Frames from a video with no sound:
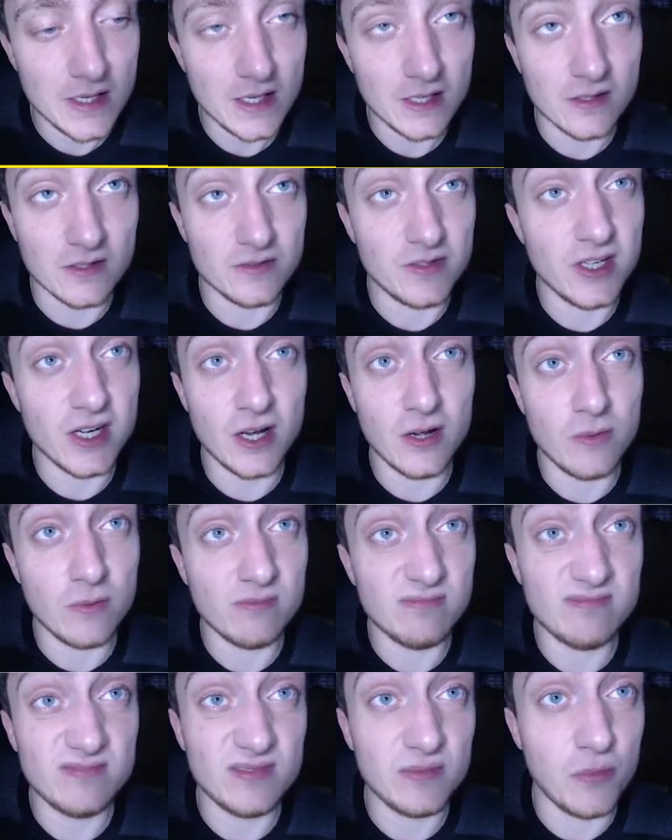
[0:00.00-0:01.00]
because, you know,
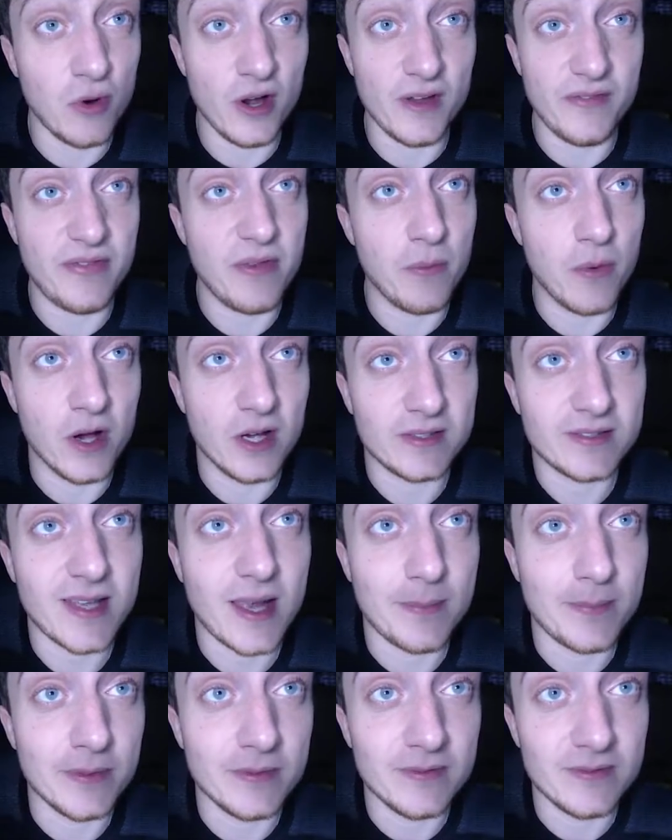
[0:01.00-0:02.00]
what if the worst
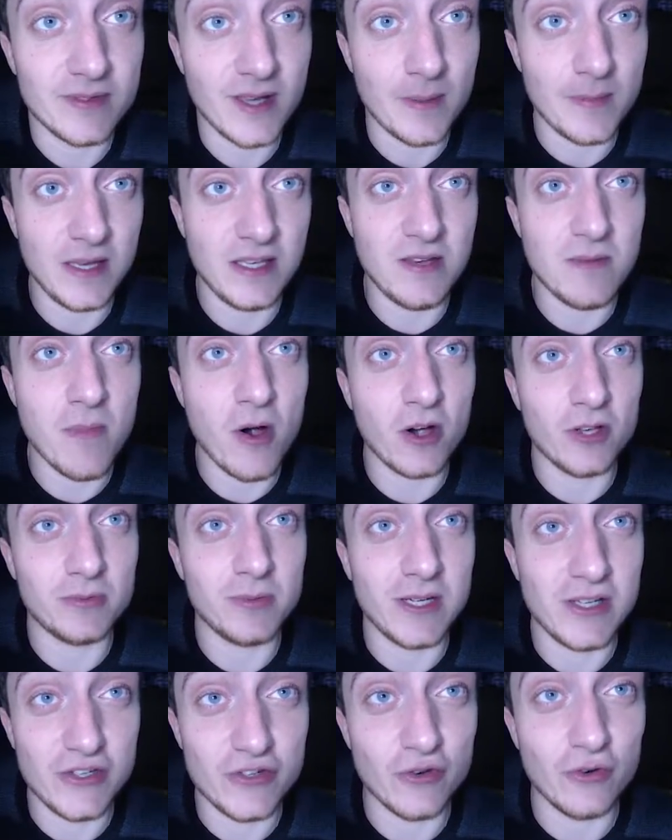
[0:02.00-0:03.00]
happens? I mean, you might as
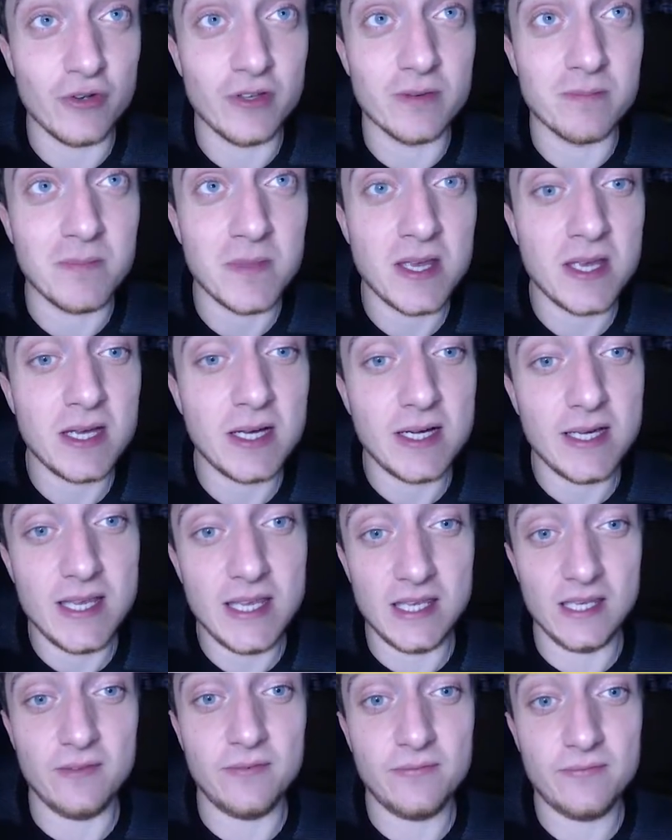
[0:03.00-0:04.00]
well enjoy them
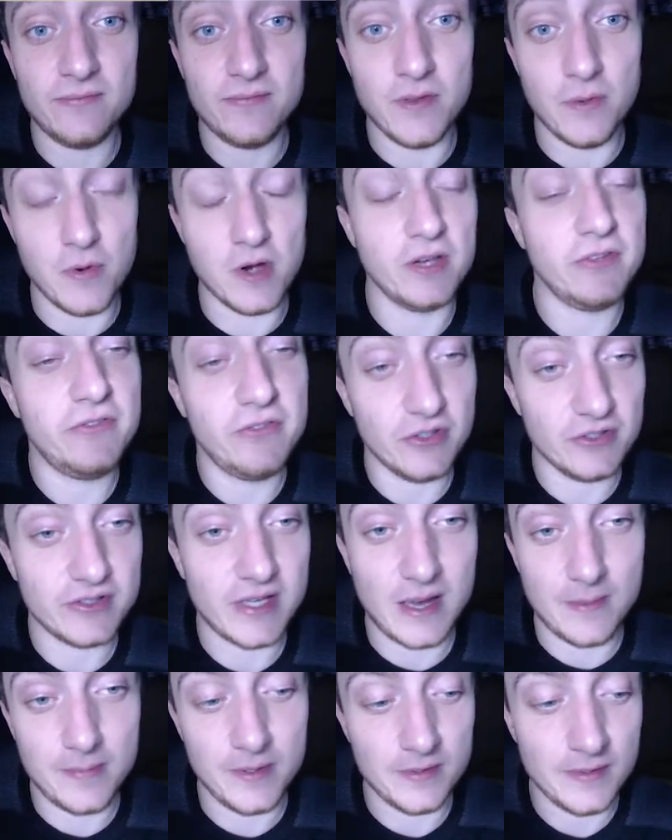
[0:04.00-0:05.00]
if the worst does
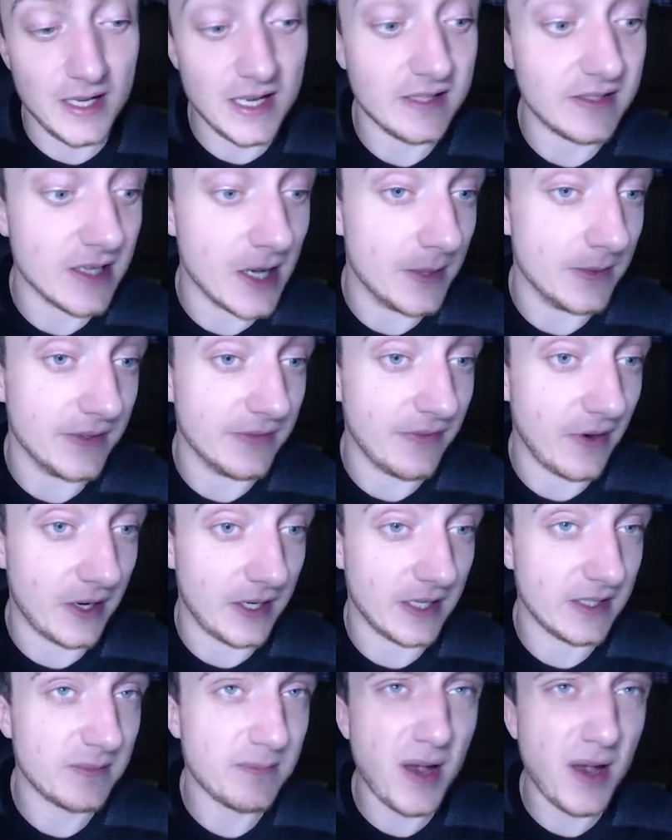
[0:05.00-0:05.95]
happen in terms of finance.